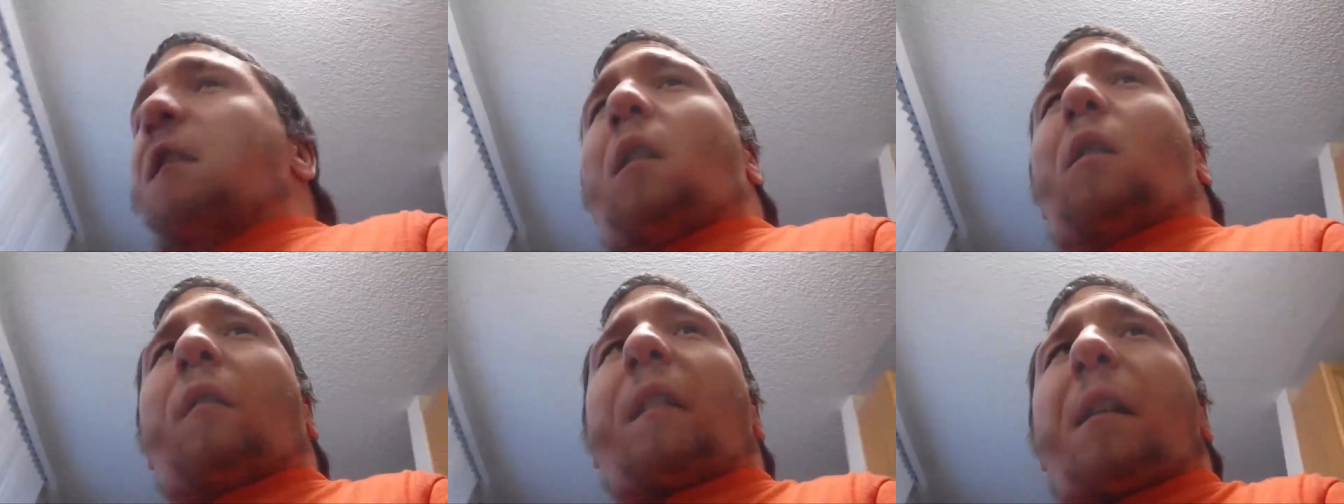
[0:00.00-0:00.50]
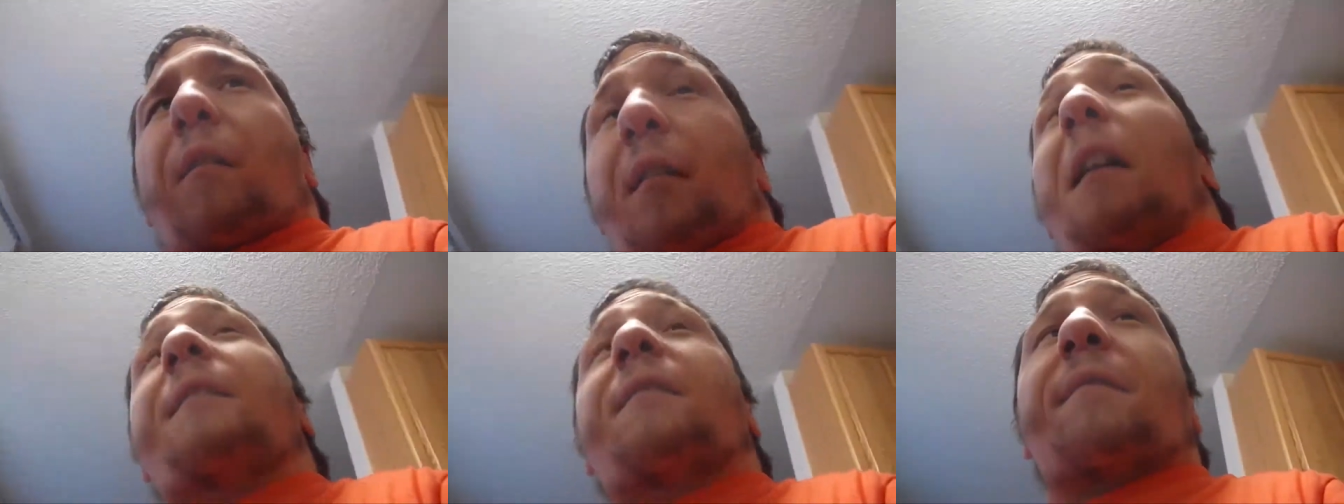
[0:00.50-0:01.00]
Oh, now
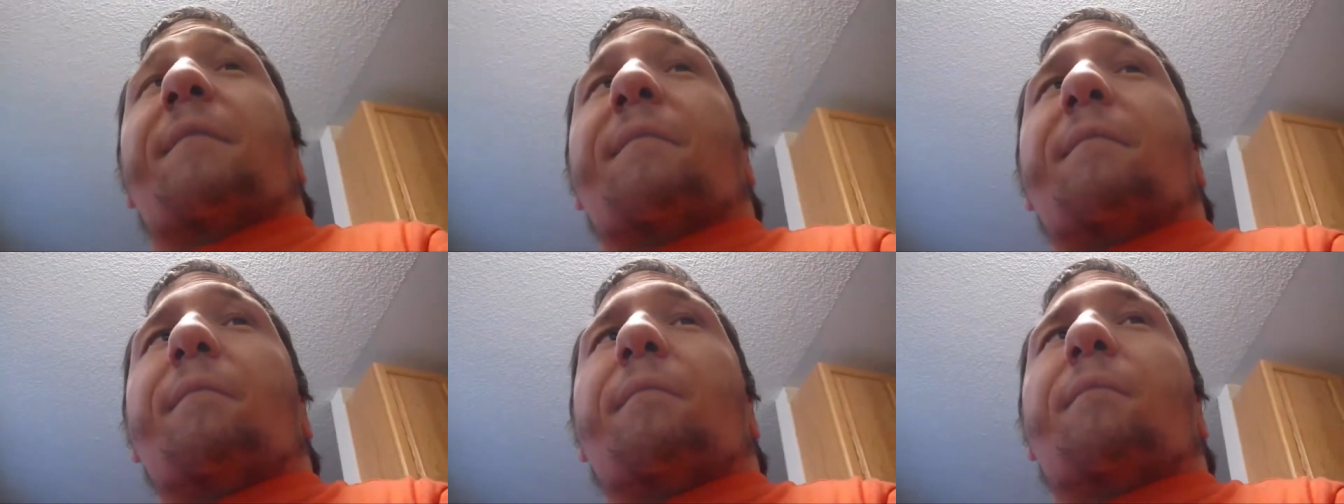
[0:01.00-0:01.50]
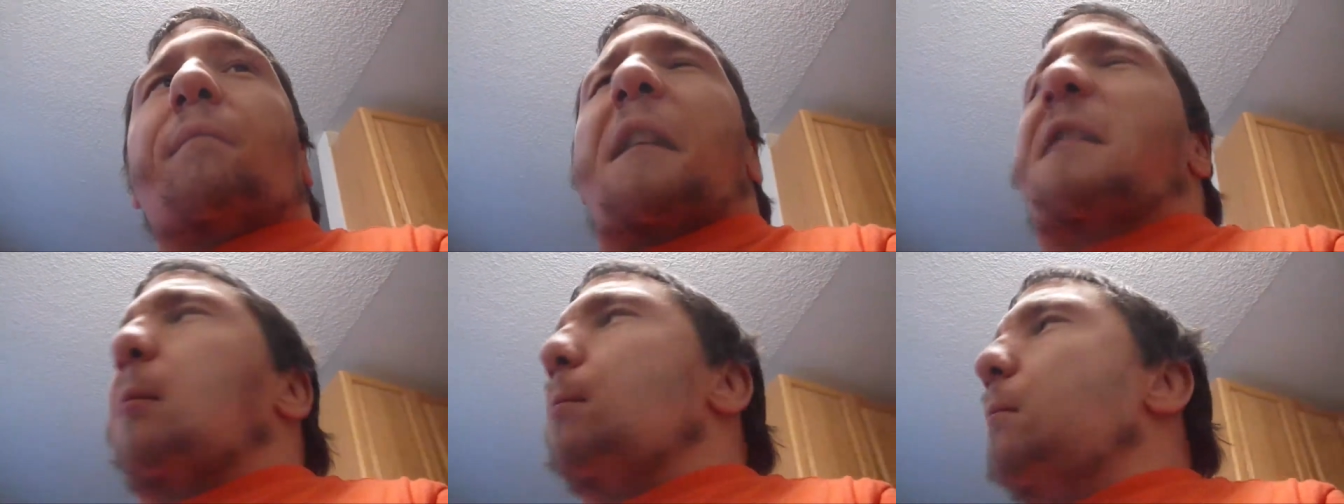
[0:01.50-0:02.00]
that's,
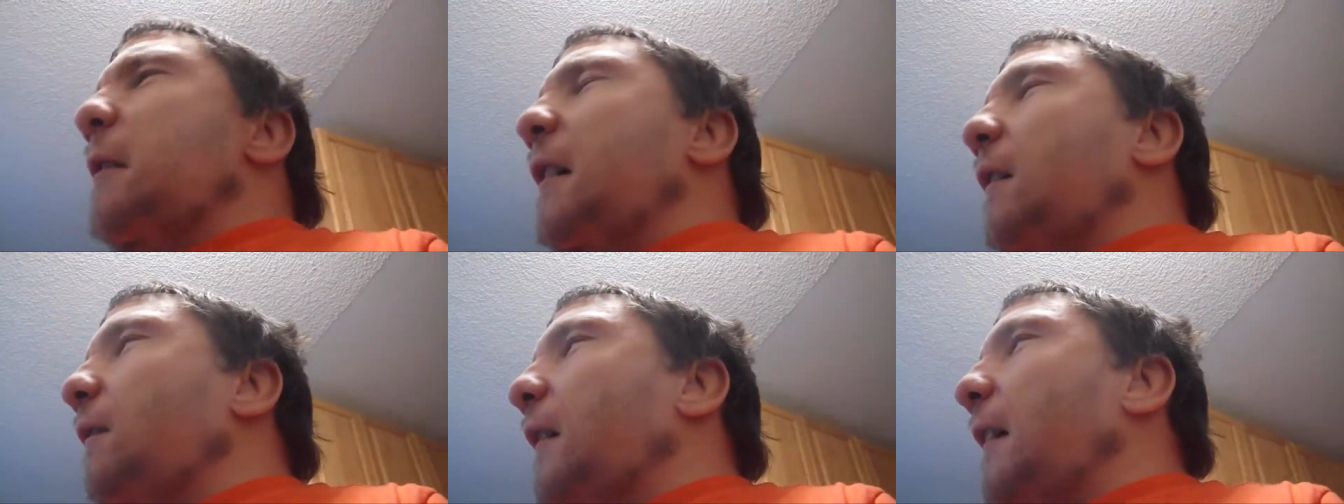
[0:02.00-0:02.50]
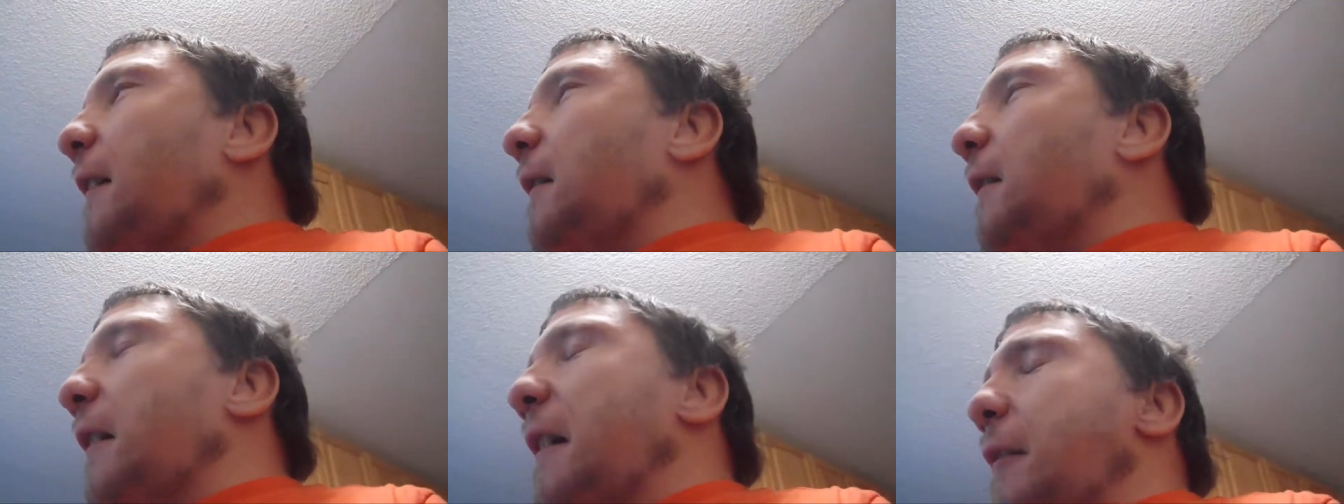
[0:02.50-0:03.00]
that's a minute late.
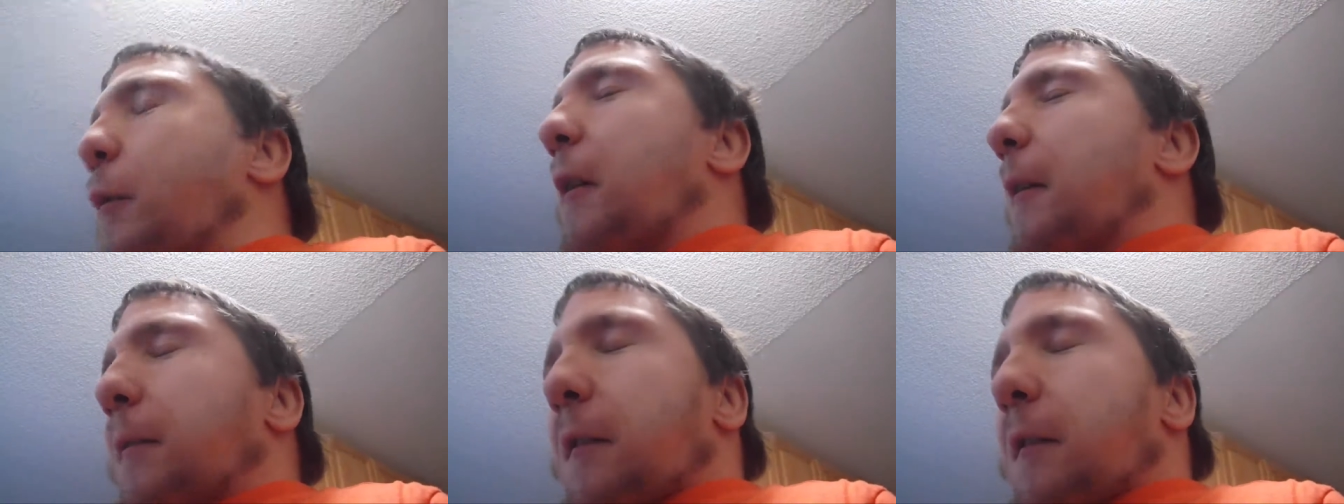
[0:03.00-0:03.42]
Anyway.